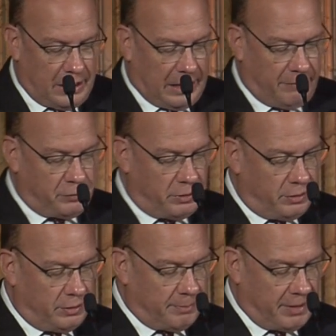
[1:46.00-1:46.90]
After
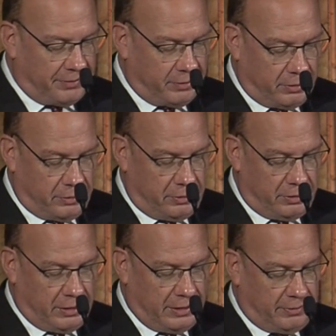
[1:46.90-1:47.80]
the massacre
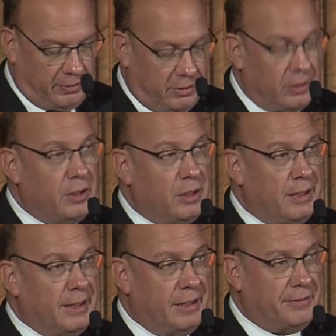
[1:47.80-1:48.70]
at
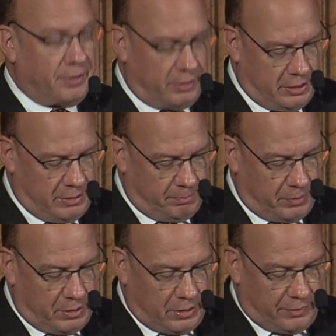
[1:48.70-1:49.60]
Etz
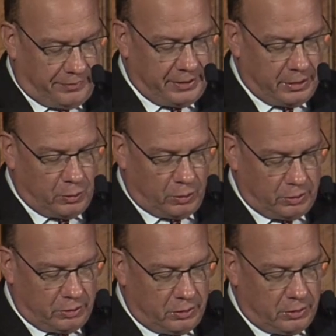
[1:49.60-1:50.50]

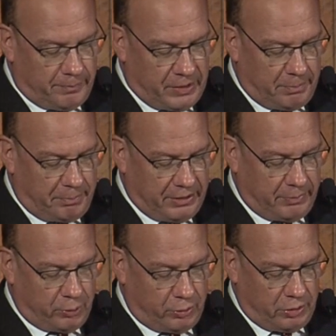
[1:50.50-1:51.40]
synagogue in
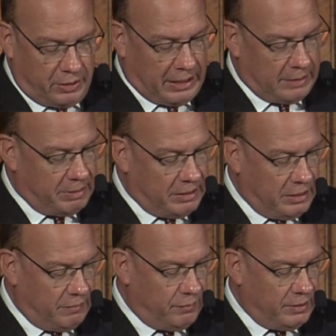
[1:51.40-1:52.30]
Pittsburgh, I
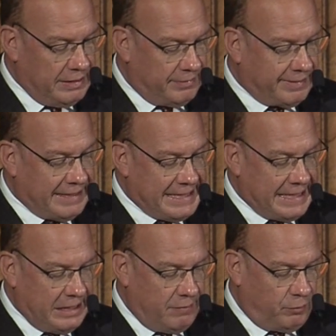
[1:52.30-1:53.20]
believe it's
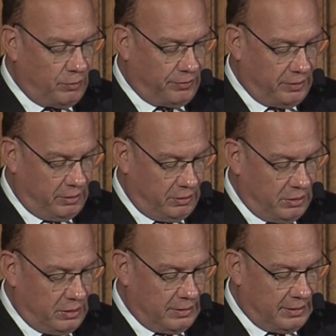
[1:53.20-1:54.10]
naive to
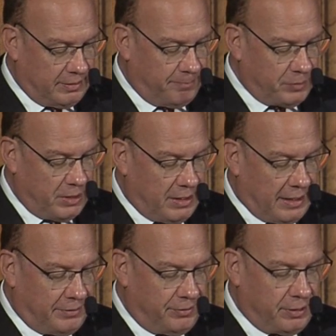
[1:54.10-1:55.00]
think that
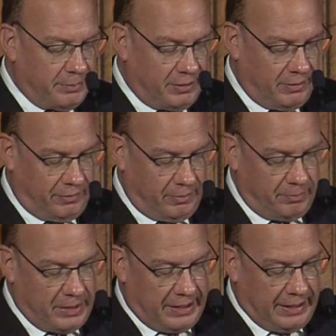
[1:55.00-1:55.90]
anti-Semitism
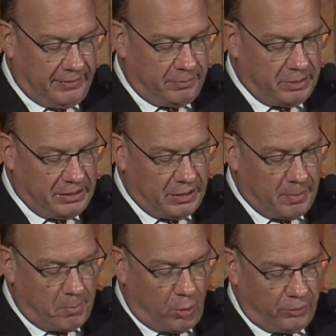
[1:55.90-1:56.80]
has been
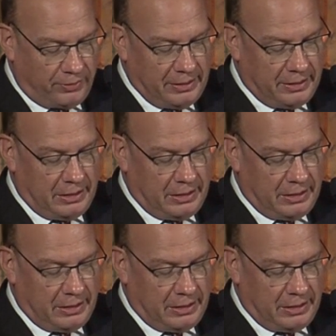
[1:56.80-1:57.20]
mostly